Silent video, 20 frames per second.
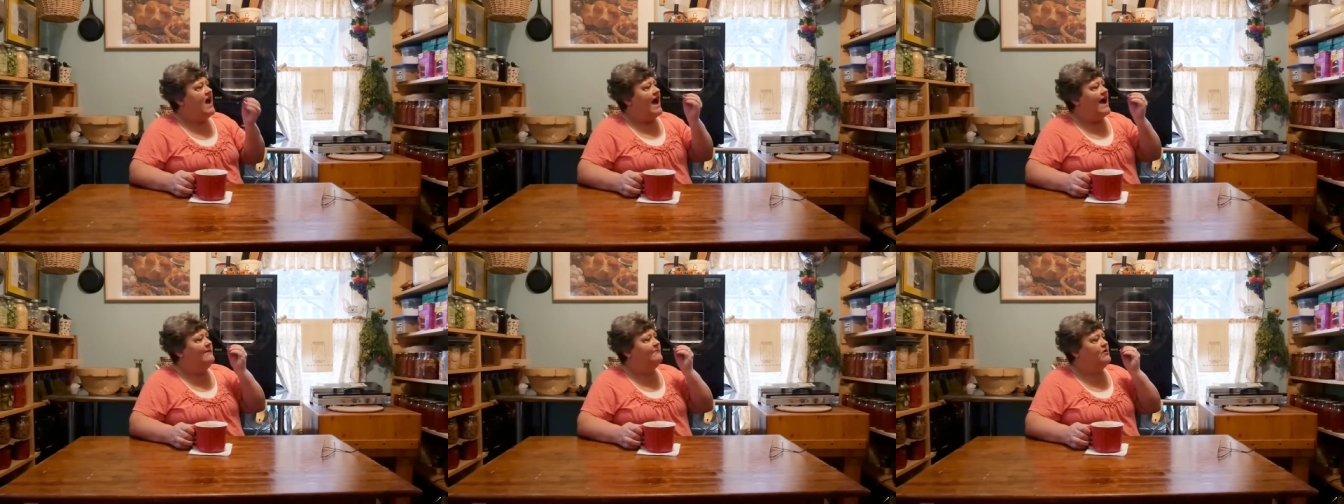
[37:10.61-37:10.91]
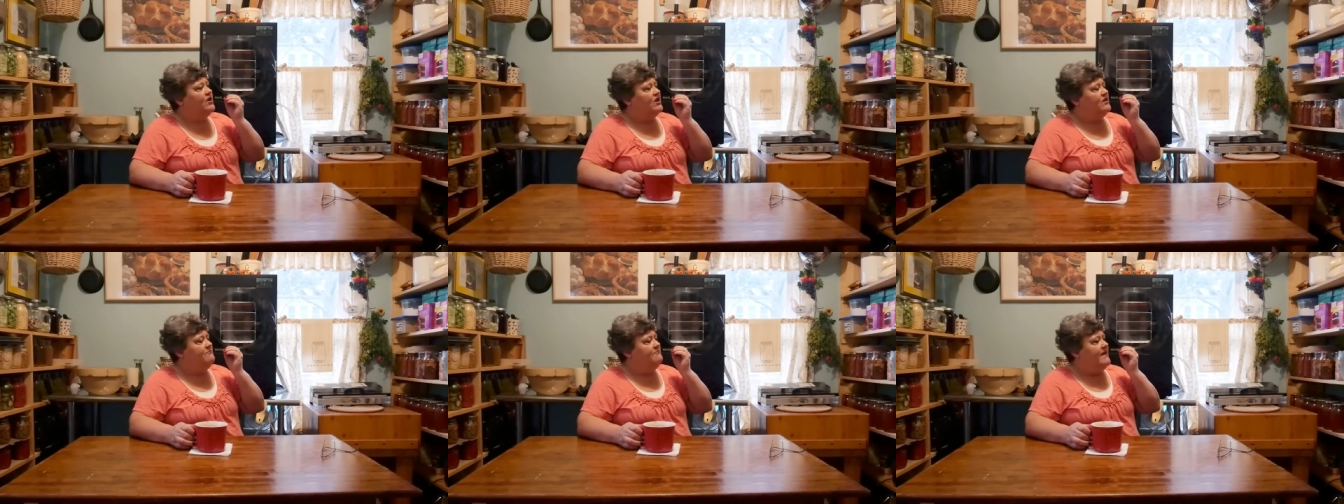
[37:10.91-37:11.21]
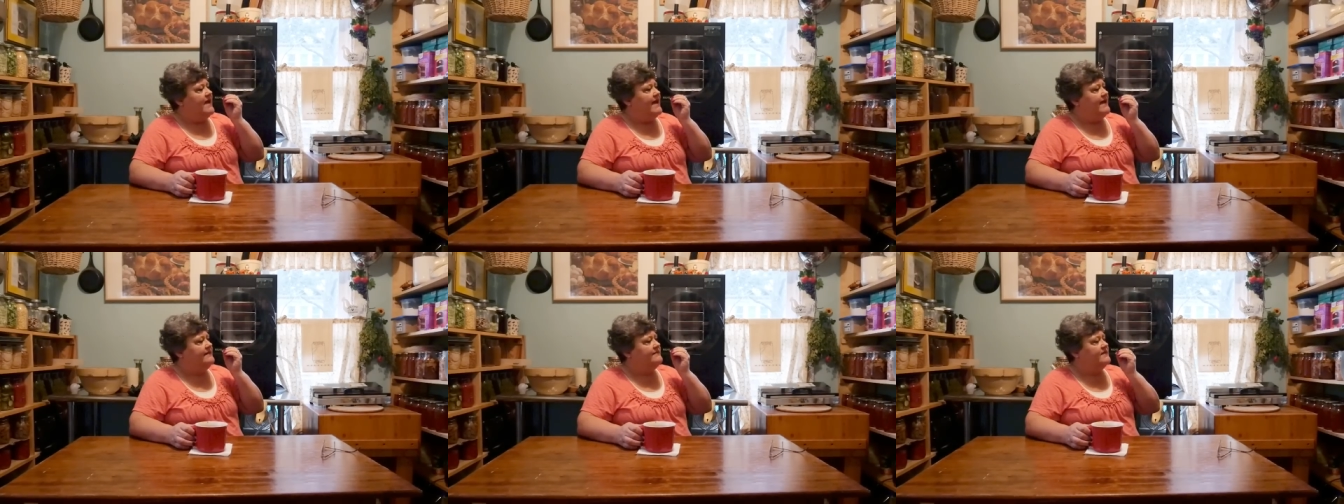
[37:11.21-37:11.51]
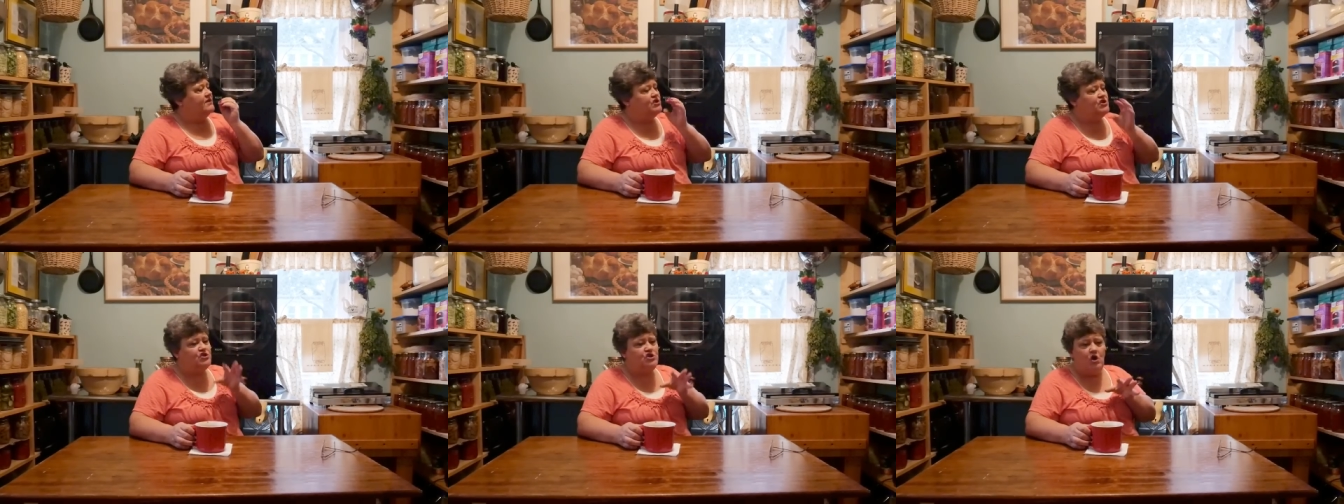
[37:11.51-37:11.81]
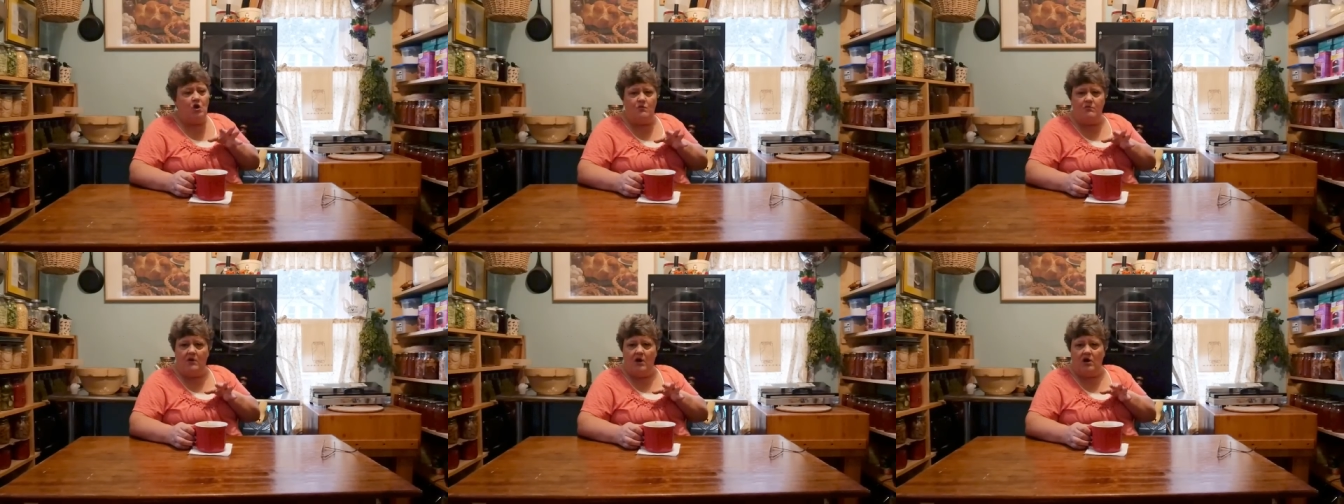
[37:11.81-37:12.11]
I'm going to make the
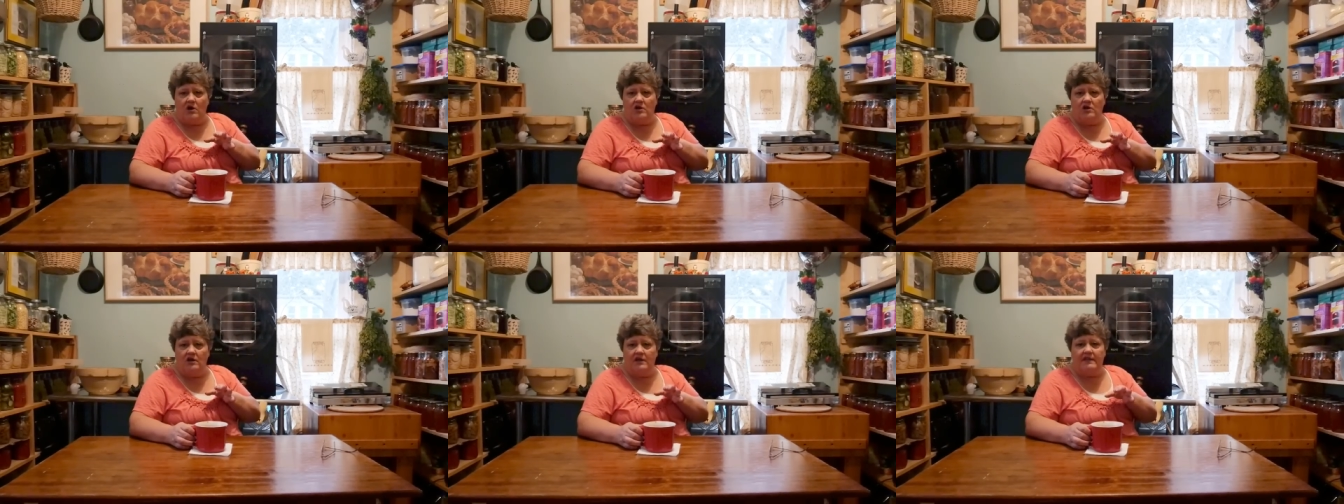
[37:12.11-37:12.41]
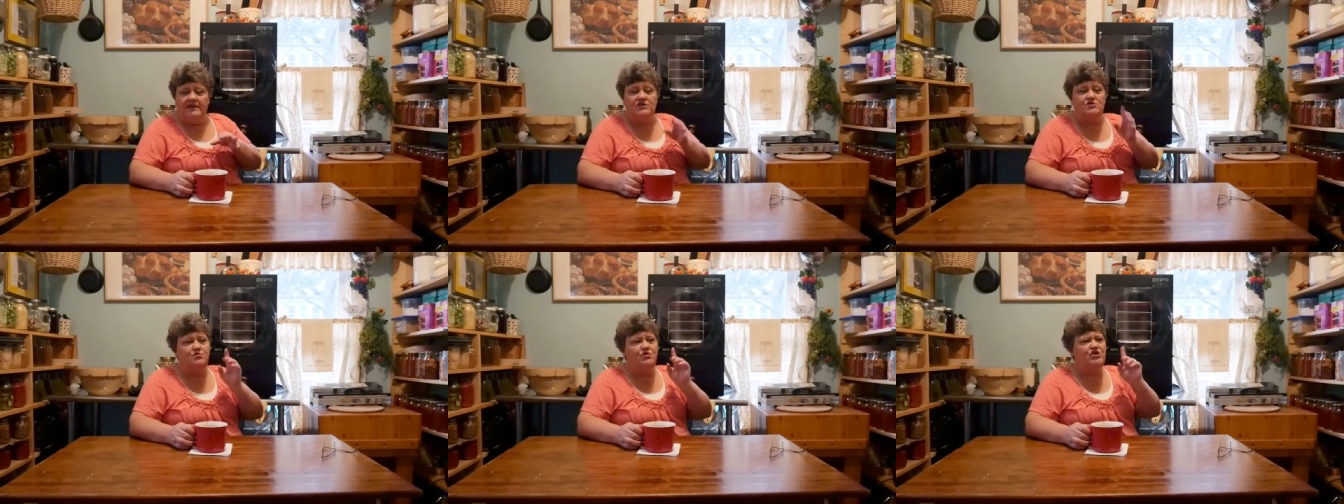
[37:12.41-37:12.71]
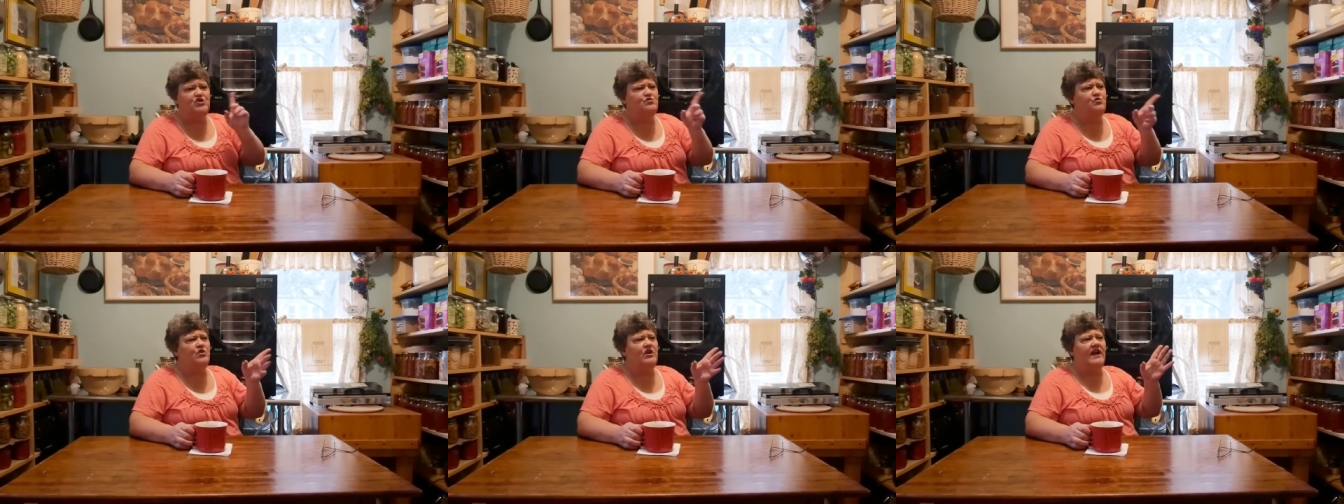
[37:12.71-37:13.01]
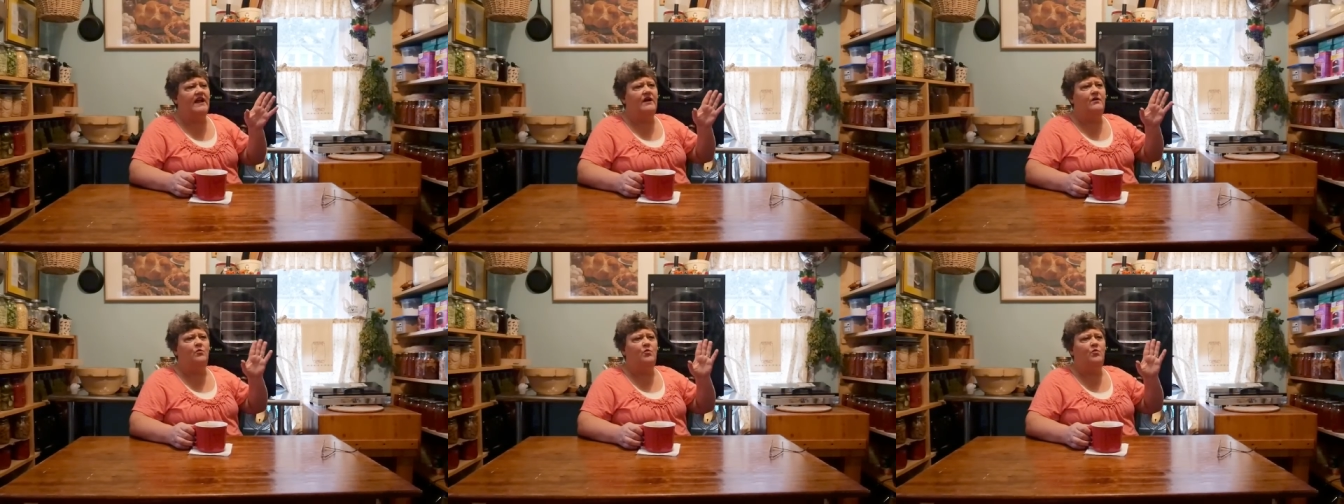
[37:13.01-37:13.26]
snowball cookies, which what,